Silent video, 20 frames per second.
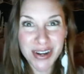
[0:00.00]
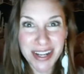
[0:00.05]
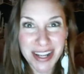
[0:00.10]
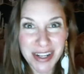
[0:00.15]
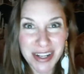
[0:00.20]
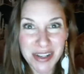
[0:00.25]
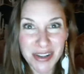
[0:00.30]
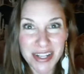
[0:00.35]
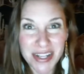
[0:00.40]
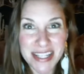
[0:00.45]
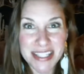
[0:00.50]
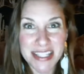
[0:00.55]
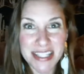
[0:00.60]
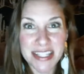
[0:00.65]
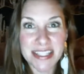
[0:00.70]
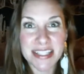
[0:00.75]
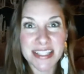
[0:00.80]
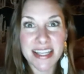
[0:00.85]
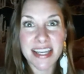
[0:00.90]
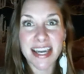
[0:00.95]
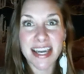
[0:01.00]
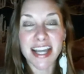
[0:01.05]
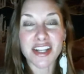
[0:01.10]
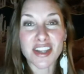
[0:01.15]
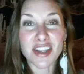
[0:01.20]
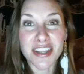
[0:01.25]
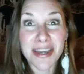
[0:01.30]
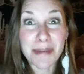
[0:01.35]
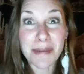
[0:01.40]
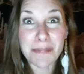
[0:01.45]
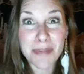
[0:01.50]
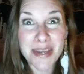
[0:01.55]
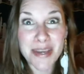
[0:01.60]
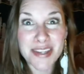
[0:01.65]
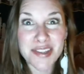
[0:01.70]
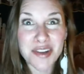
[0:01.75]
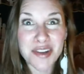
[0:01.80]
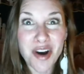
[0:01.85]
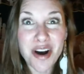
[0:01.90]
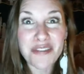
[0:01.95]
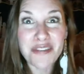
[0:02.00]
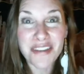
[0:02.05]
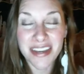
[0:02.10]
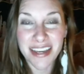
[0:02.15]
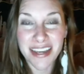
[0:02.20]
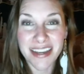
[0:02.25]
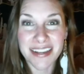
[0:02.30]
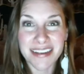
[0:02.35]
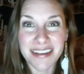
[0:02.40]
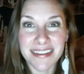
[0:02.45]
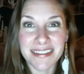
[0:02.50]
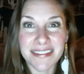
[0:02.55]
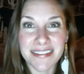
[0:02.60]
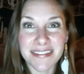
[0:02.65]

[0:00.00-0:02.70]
increases, and you get pissed off again.